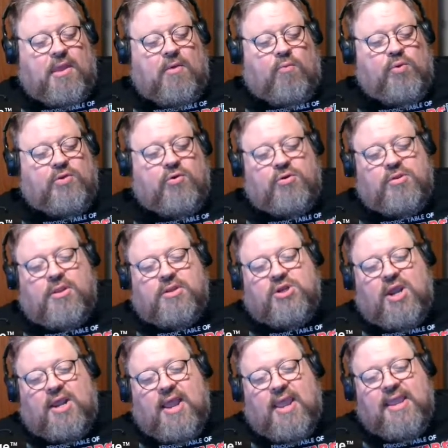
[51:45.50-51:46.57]
Return of the
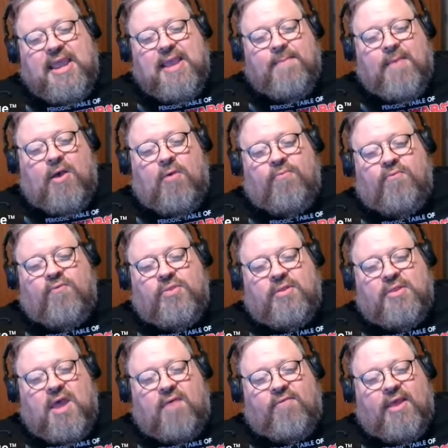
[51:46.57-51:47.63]
Jedi came out for the
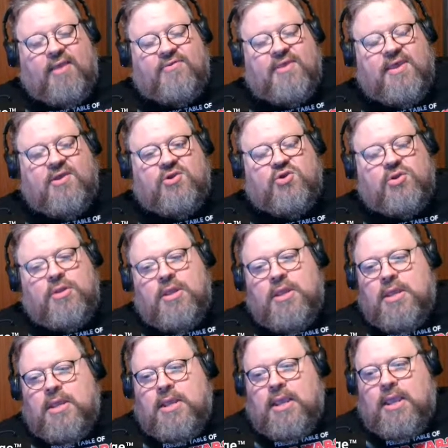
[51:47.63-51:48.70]
novelization,
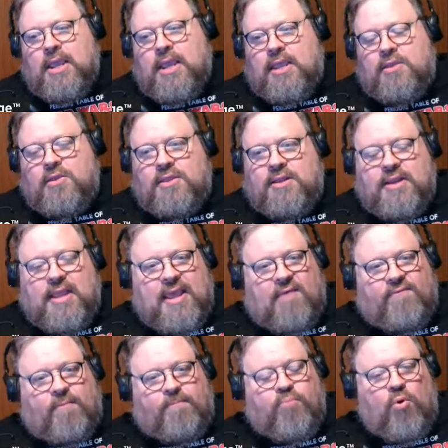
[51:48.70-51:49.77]
and you didn't
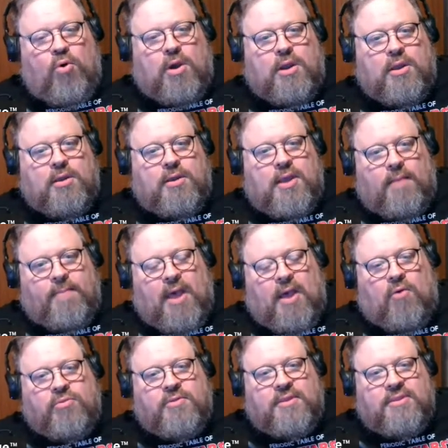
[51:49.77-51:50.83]
have a book come
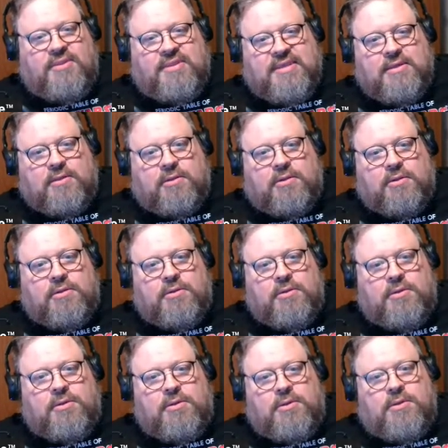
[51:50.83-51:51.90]
out until,
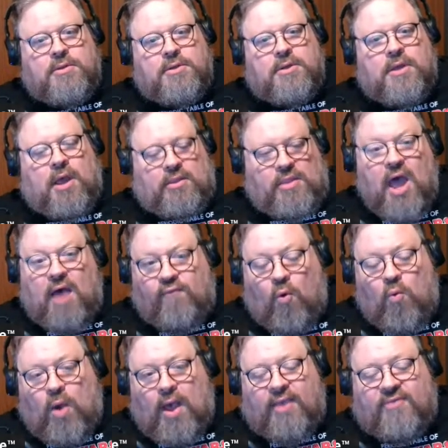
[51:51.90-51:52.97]

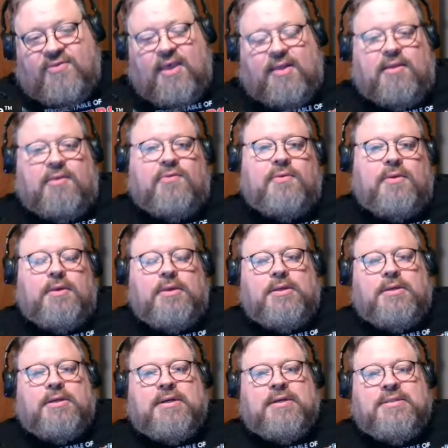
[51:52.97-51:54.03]
novel-wise, that is,
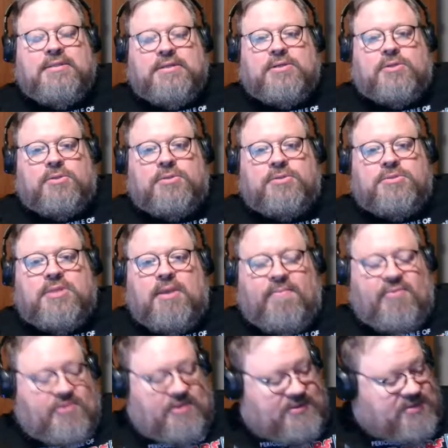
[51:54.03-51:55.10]
until
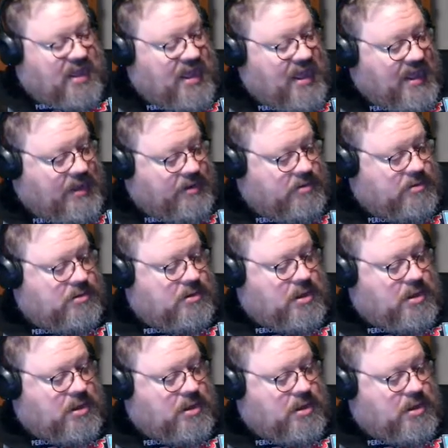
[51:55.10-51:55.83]
Timothy Zahn.